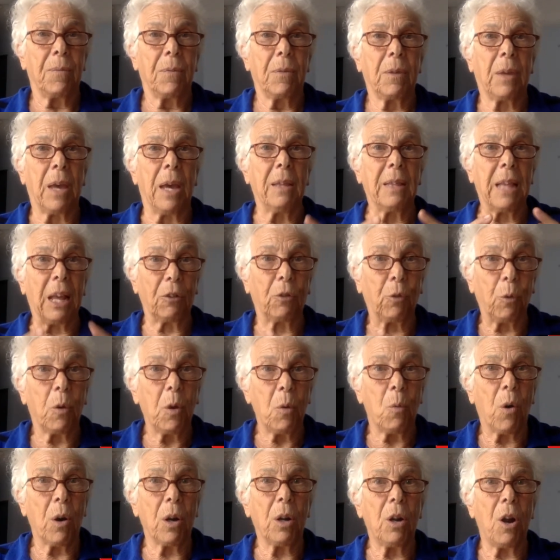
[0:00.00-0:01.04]
Okay, that's what we
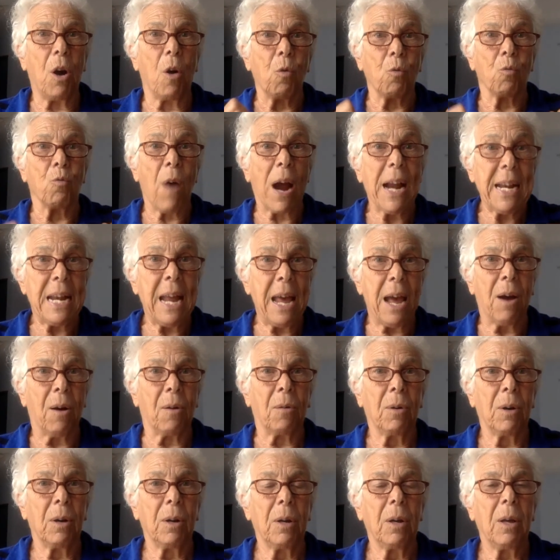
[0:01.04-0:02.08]
want to know right now.